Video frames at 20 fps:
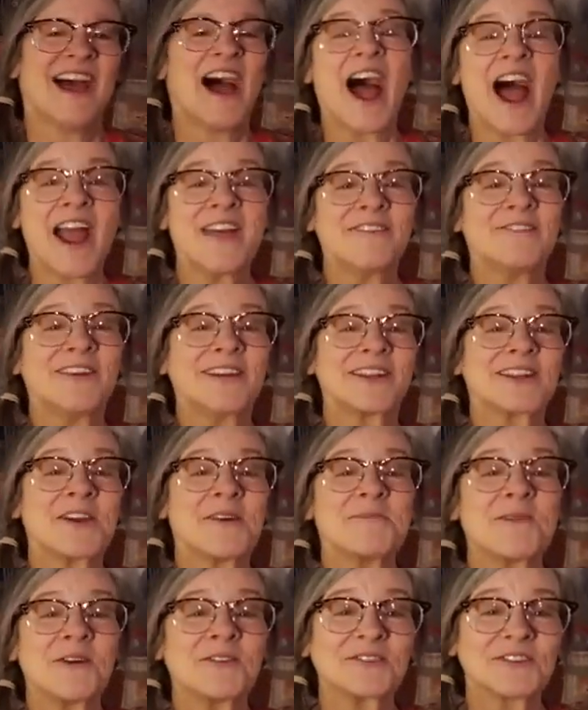I would
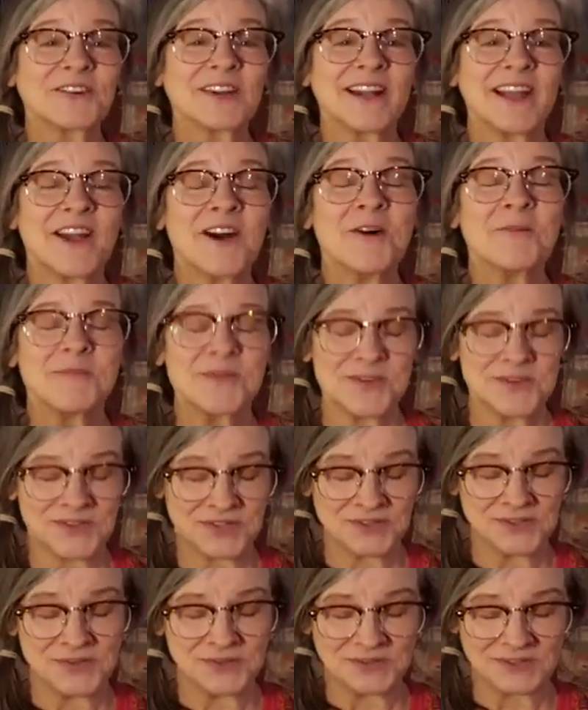come over and help you
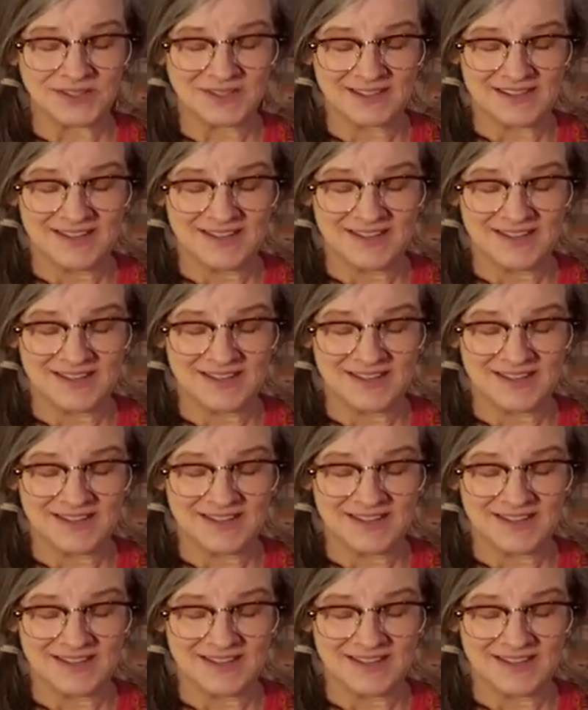too.